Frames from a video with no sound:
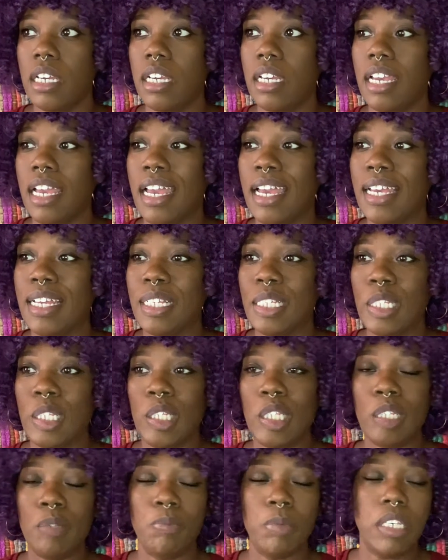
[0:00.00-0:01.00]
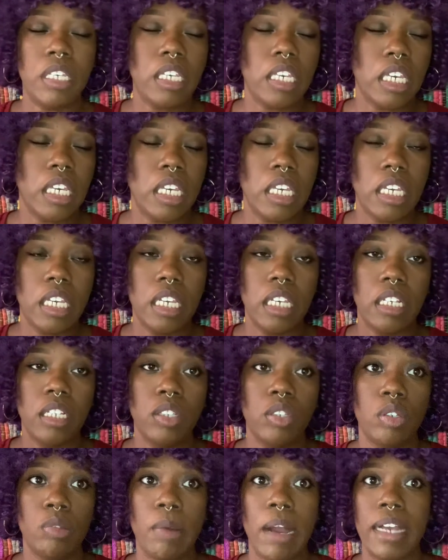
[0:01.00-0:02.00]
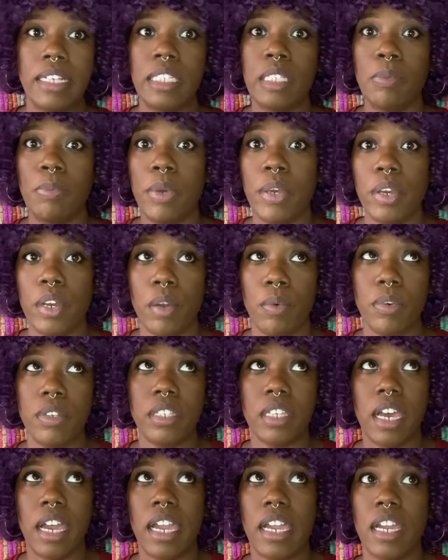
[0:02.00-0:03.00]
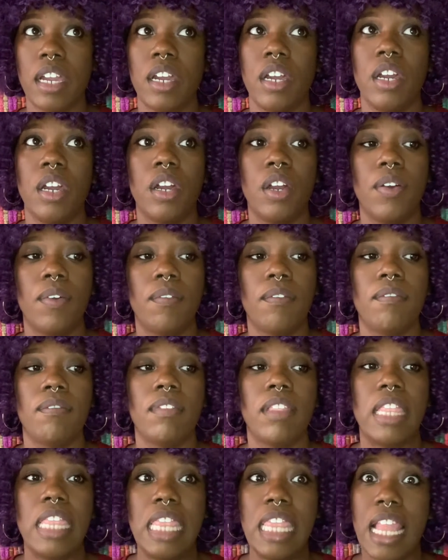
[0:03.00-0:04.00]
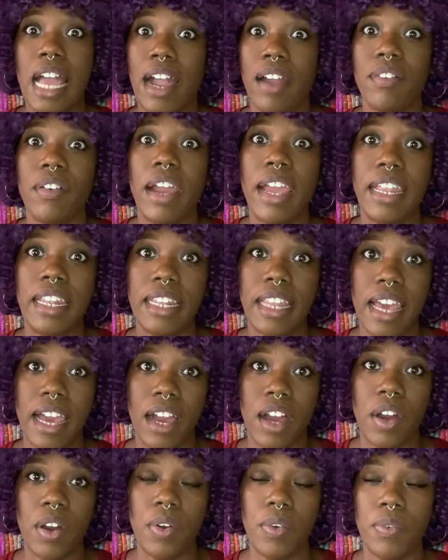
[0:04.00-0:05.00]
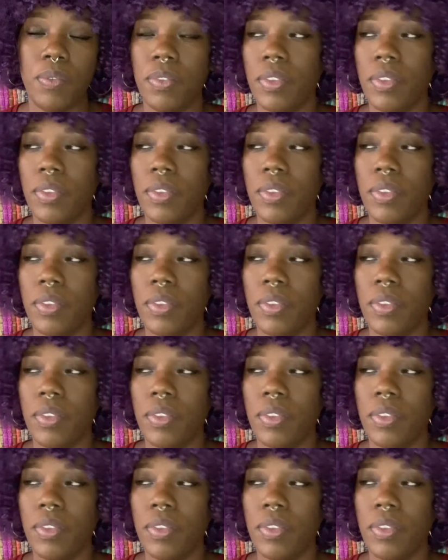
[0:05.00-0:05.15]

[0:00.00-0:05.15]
and speaking to my spirit was like, not right now.